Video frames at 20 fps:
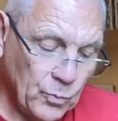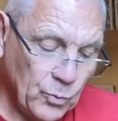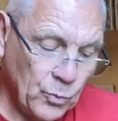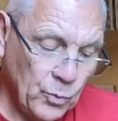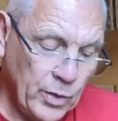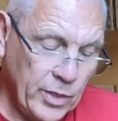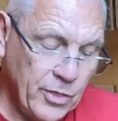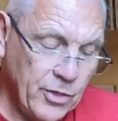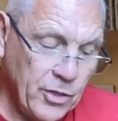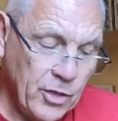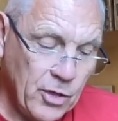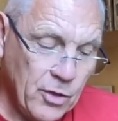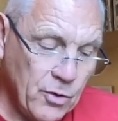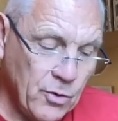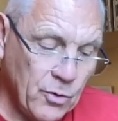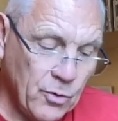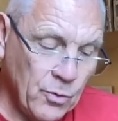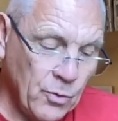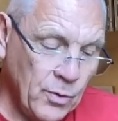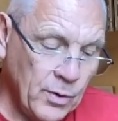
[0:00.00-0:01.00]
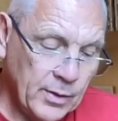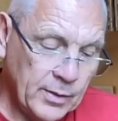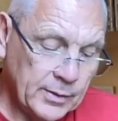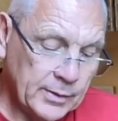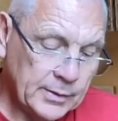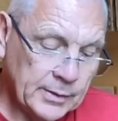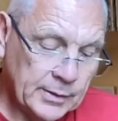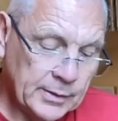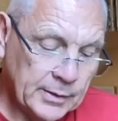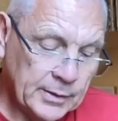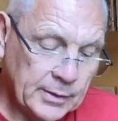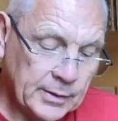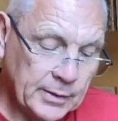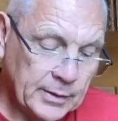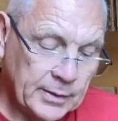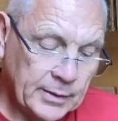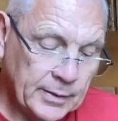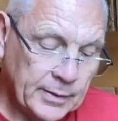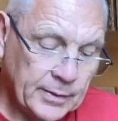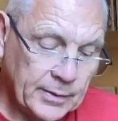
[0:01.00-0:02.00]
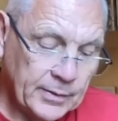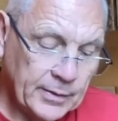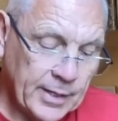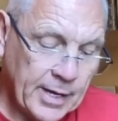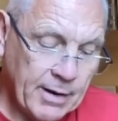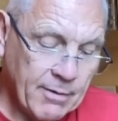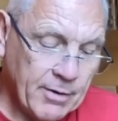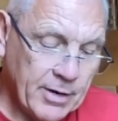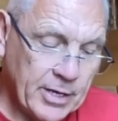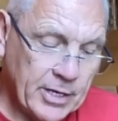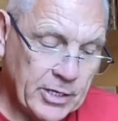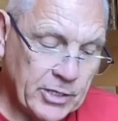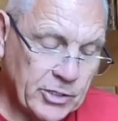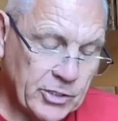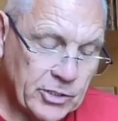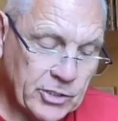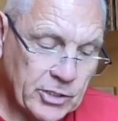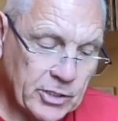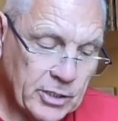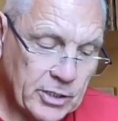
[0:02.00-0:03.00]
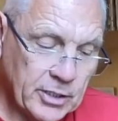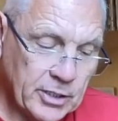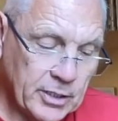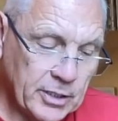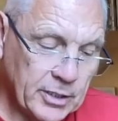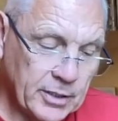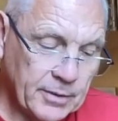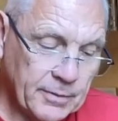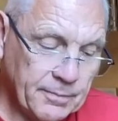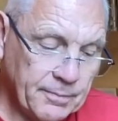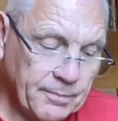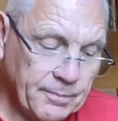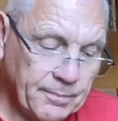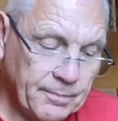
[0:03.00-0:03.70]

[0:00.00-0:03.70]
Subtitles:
with you, there is an